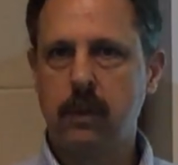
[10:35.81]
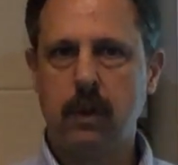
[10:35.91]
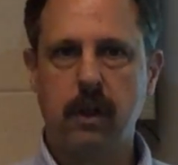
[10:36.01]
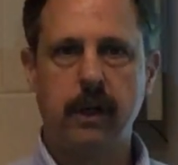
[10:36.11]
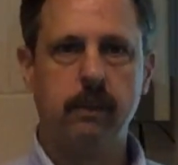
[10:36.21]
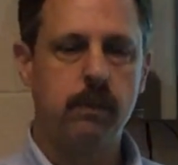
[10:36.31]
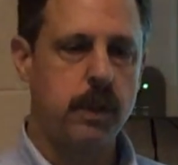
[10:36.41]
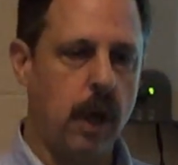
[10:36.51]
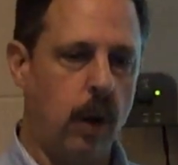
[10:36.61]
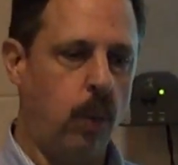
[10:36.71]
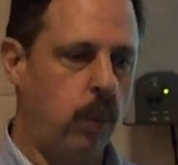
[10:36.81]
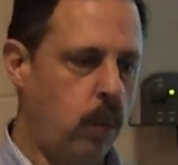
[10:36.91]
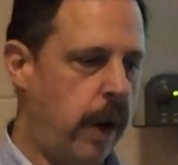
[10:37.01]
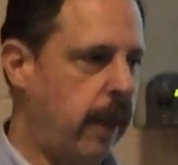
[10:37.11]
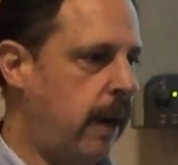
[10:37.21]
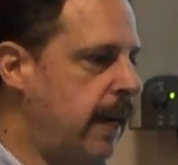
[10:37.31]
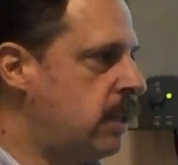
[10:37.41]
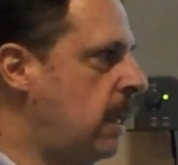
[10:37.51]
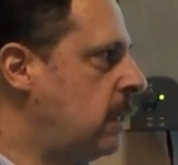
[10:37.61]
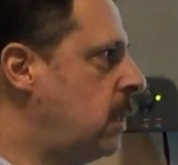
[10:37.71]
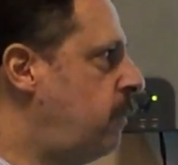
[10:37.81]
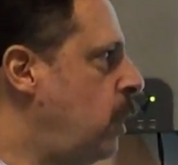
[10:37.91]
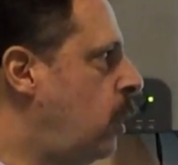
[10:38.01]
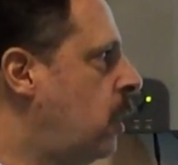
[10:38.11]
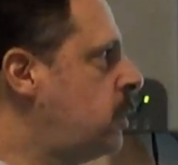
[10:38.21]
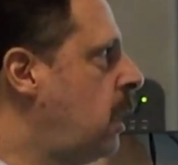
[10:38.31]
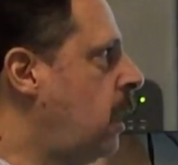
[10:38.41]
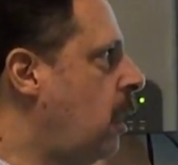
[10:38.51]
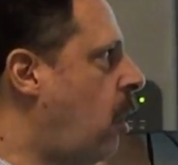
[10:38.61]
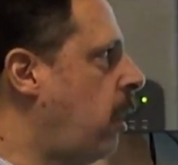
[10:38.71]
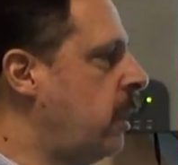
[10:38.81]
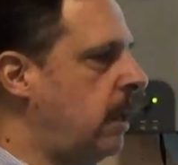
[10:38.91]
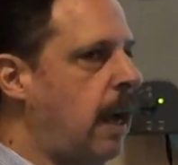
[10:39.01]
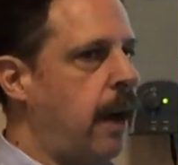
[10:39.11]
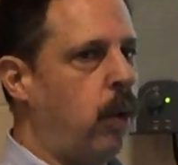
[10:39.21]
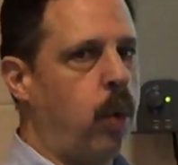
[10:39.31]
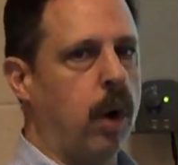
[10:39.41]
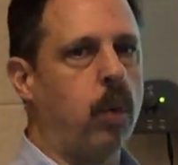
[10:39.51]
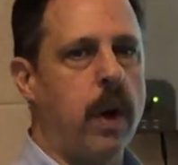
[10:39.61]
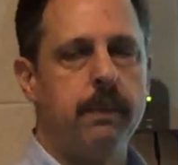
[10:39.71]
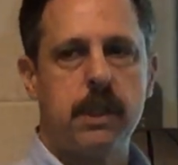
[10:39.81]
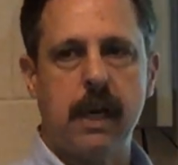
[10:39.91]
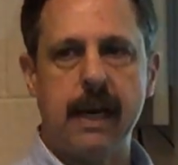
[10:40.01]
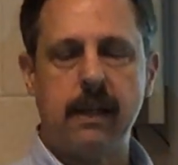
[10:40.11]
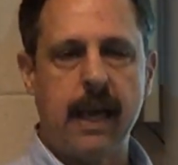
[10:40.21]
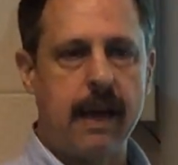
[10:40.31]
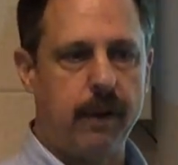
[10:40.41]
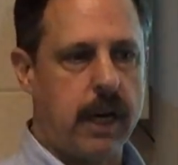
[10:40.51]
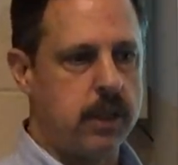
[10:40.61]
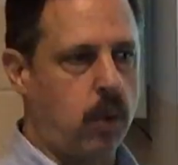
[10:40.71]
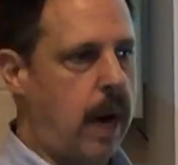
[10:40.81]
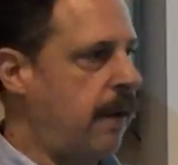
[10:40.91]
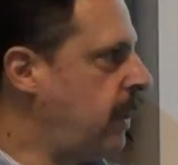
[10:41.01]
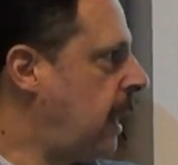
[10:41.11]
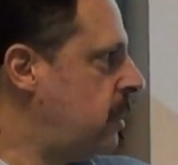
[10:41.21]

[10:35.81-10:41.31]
All right, so one of the nice things, if you go to the AREDN.org website, they have a nice graphic.